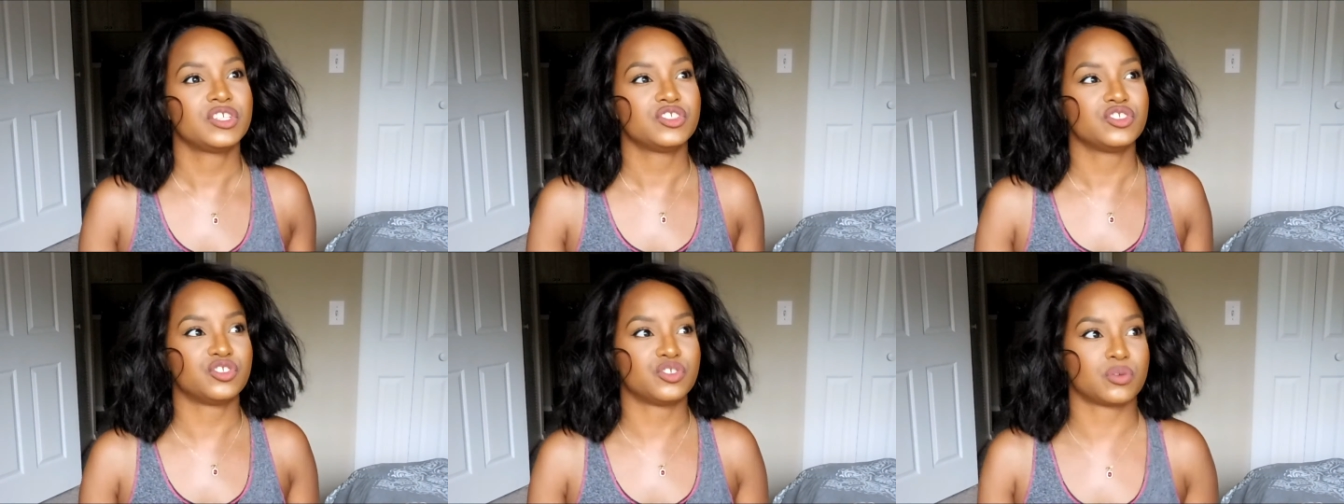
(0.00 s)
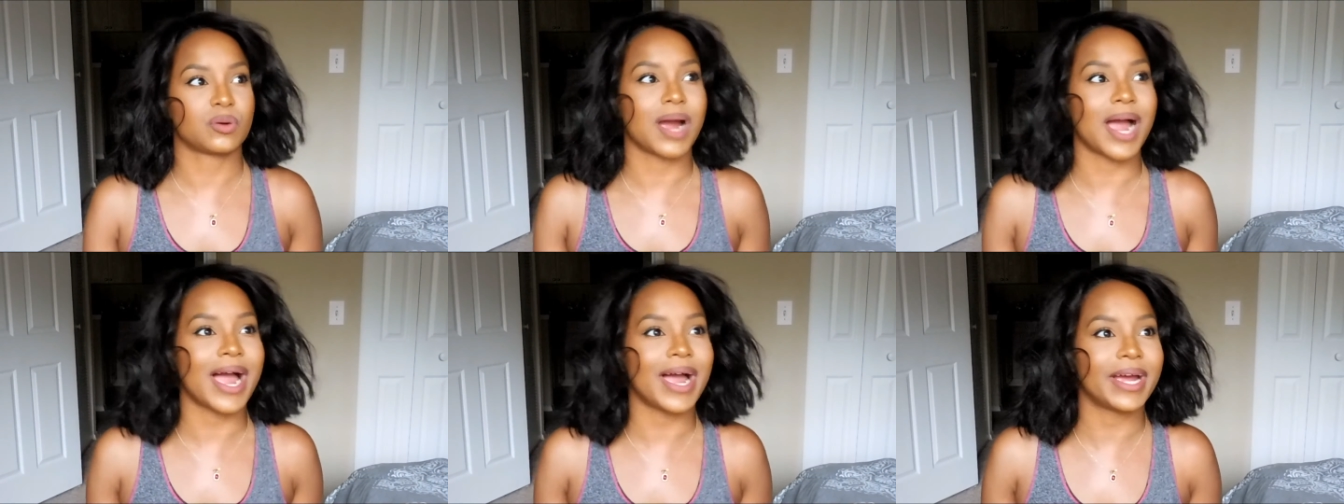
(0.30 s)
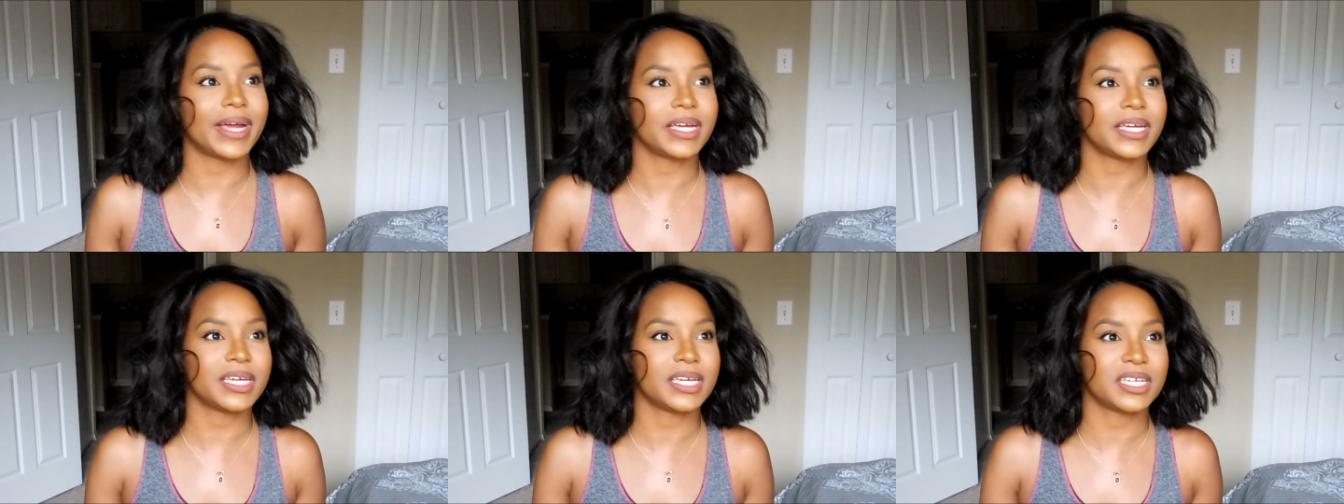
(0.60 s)

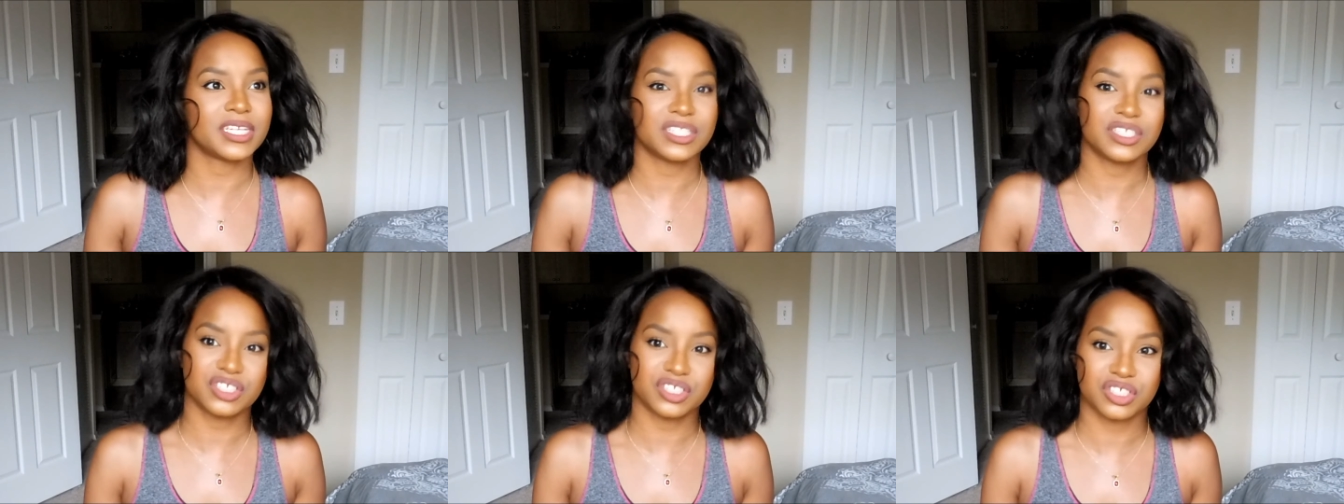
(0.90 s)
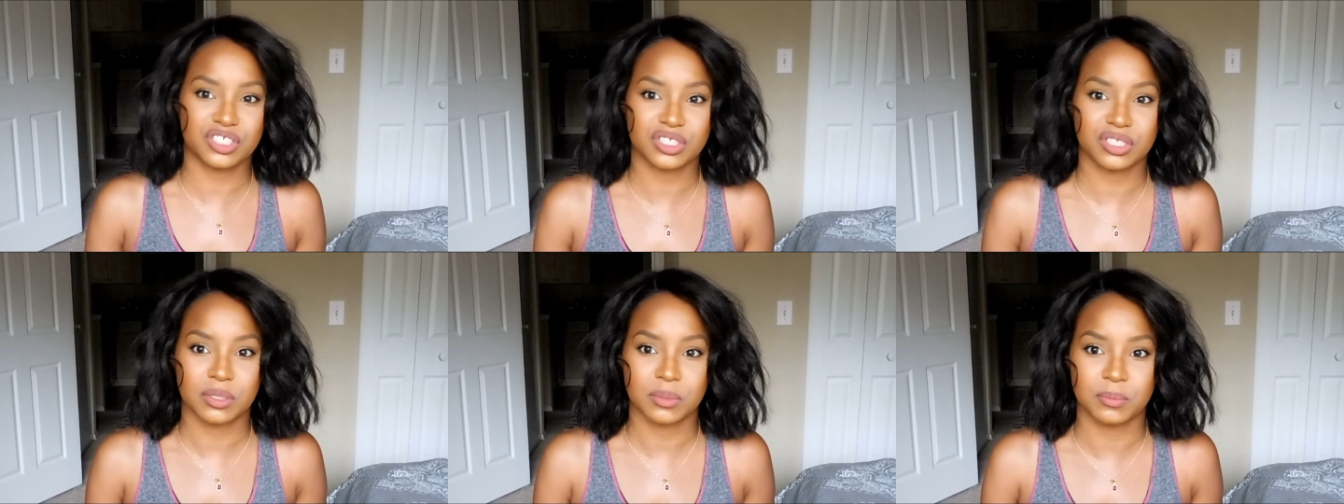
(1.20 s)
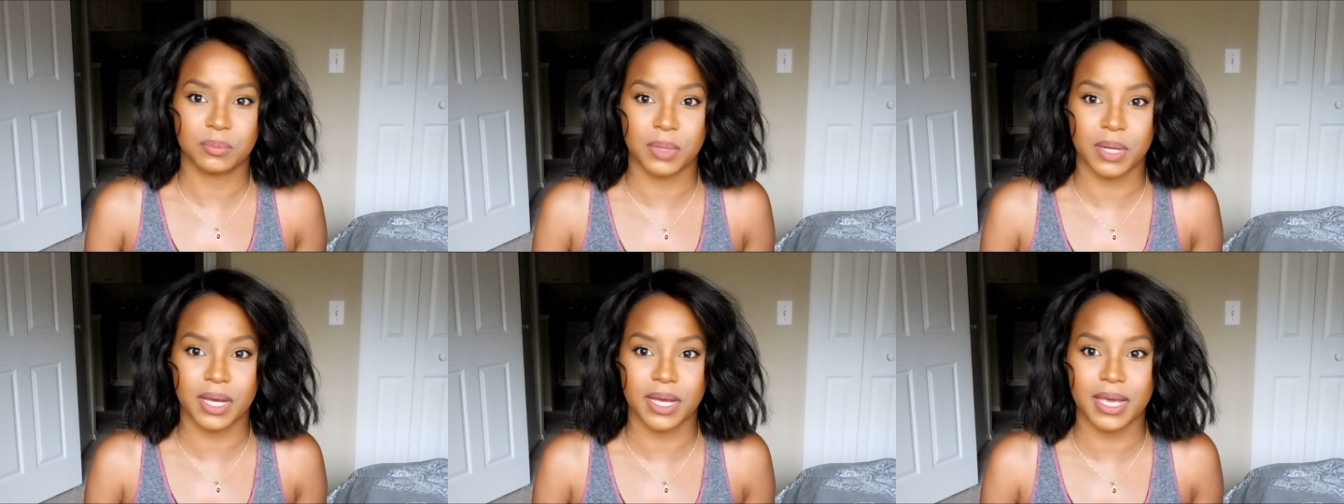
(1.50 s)
dry-ish,
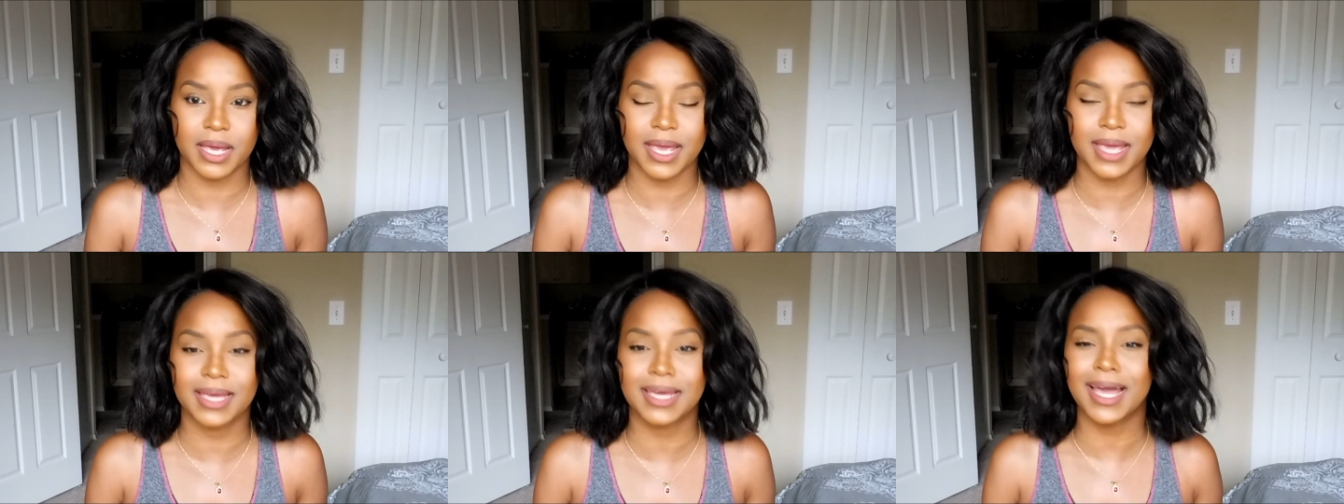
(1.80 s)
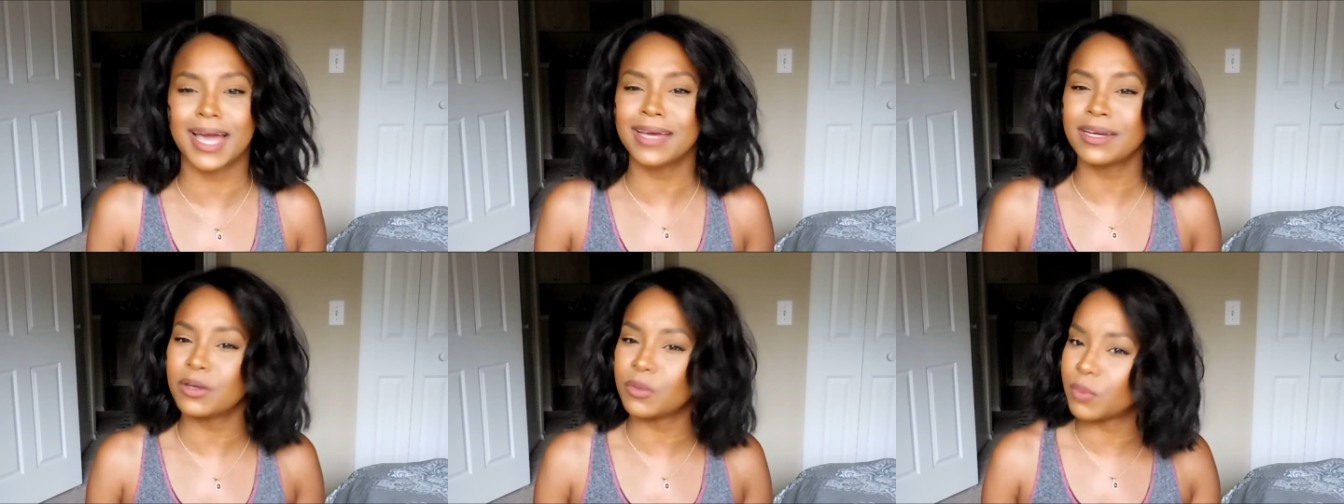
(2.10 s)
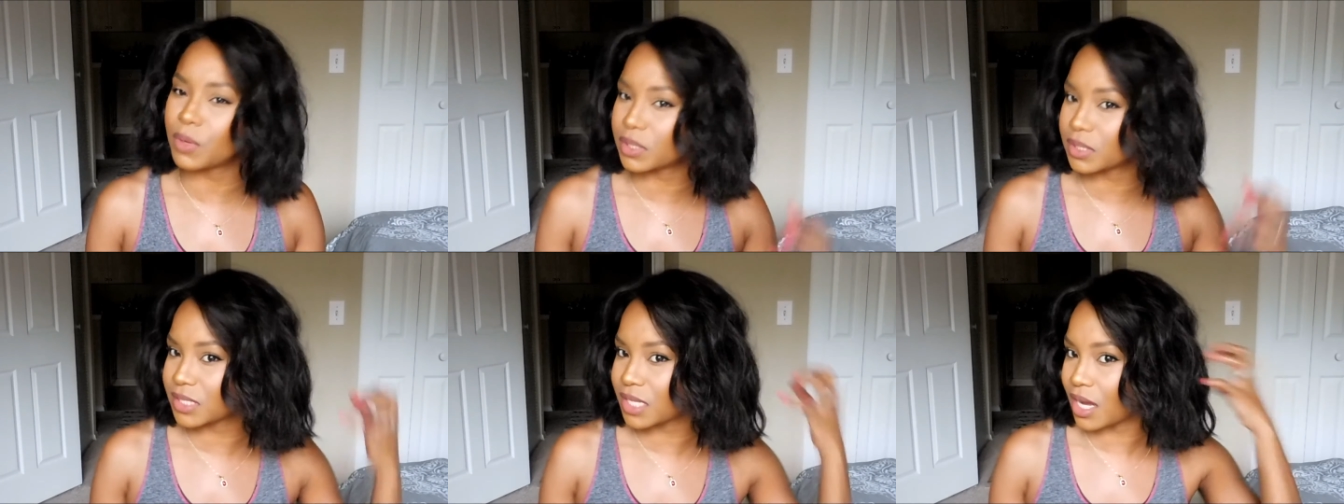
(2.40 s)
but it kind of
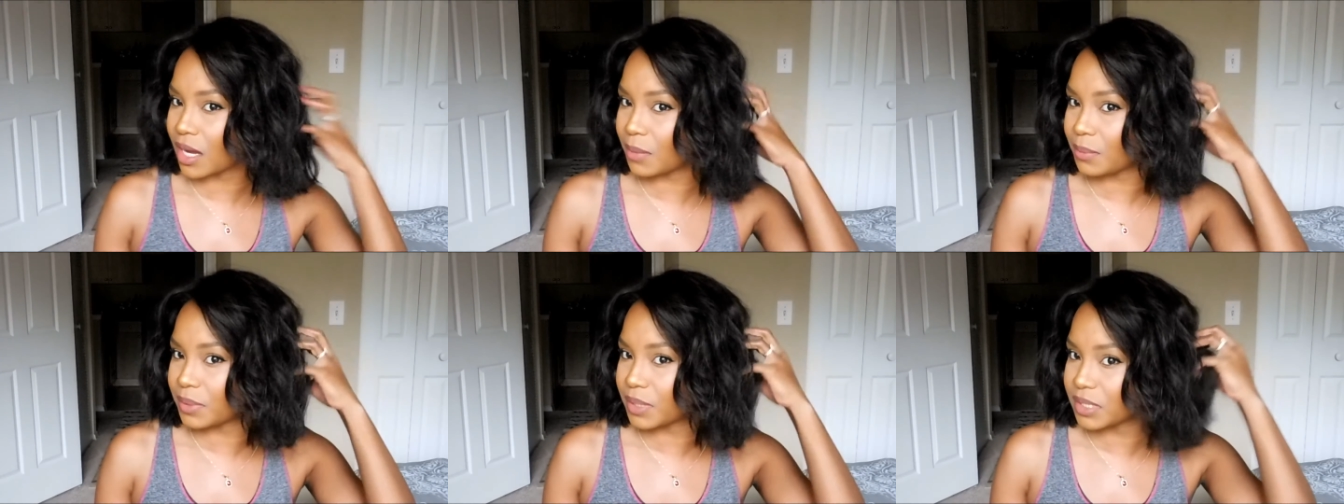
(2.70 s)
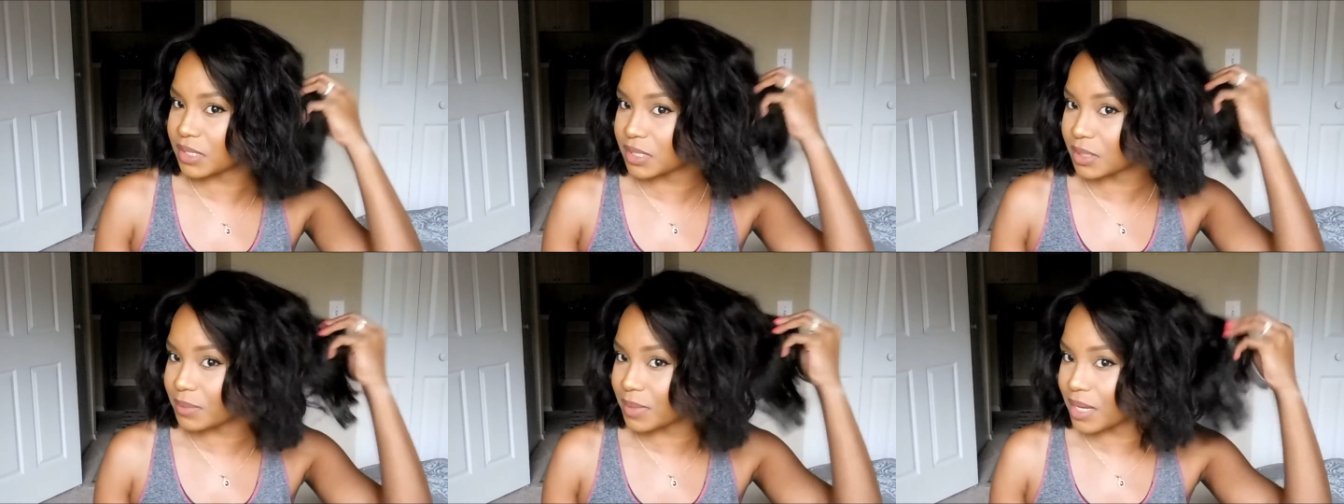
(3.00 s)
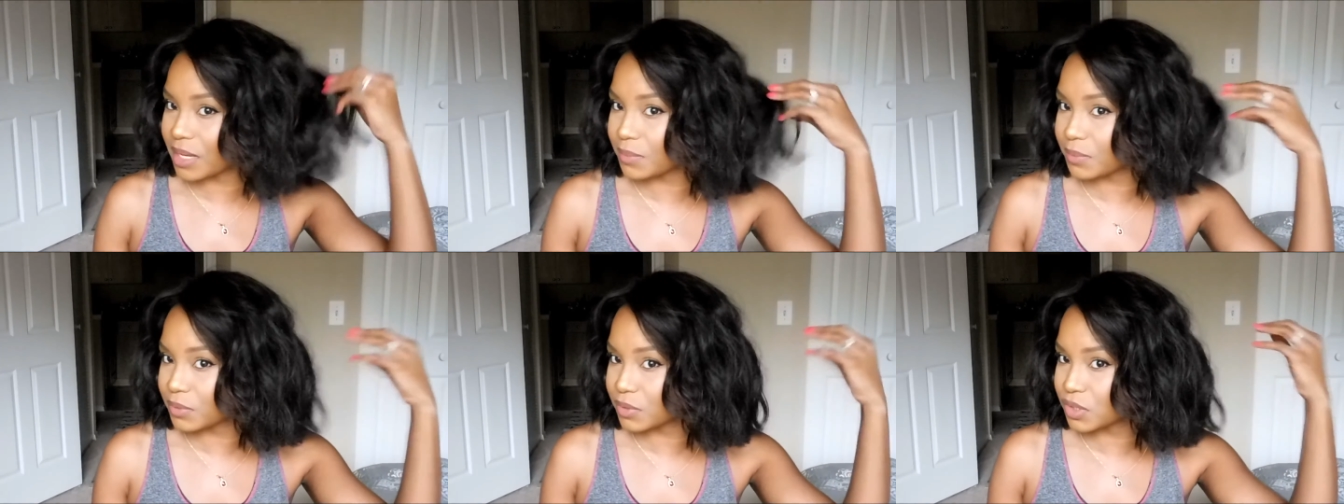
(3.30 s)
works out because I'm
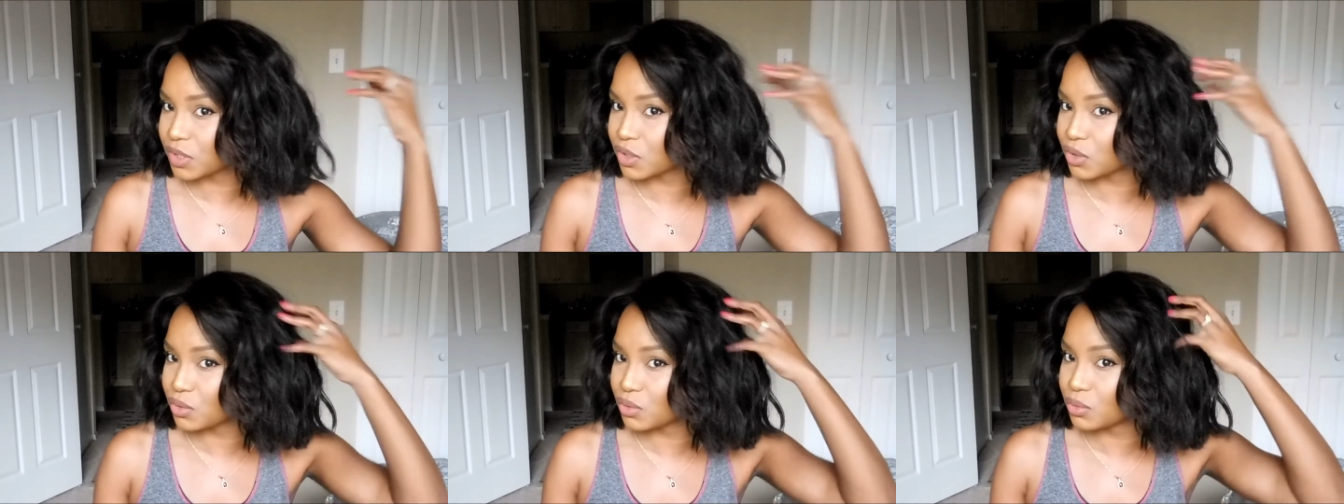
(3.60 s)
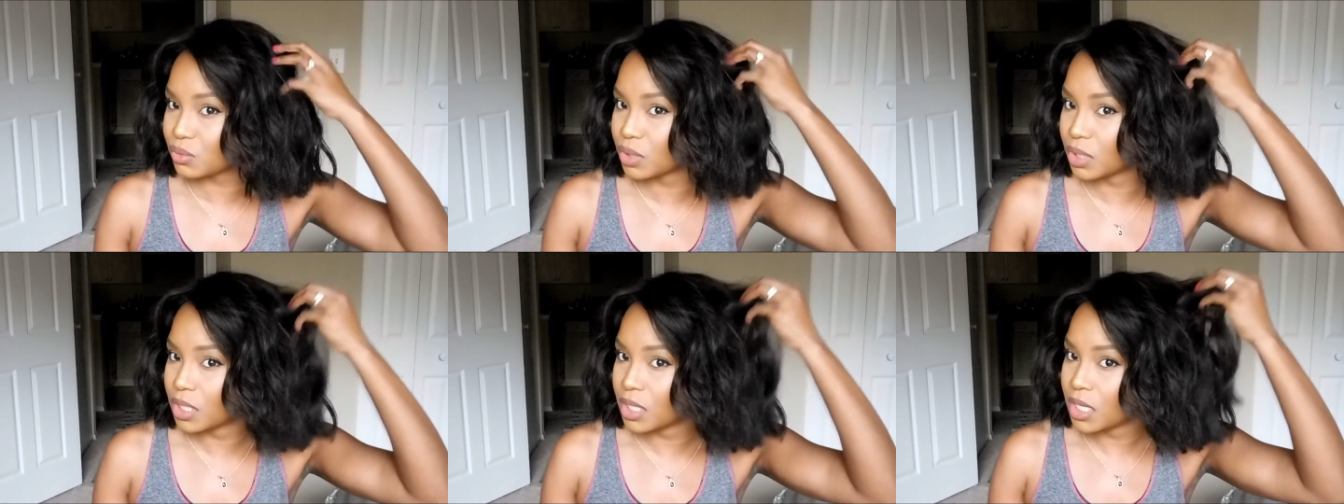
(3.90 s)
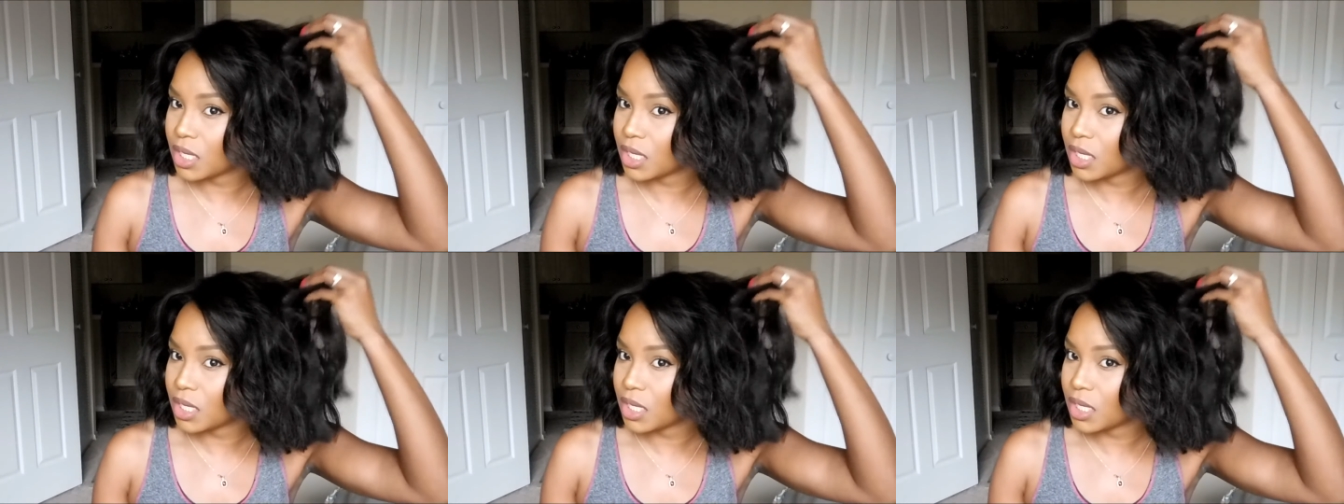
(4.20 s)
able to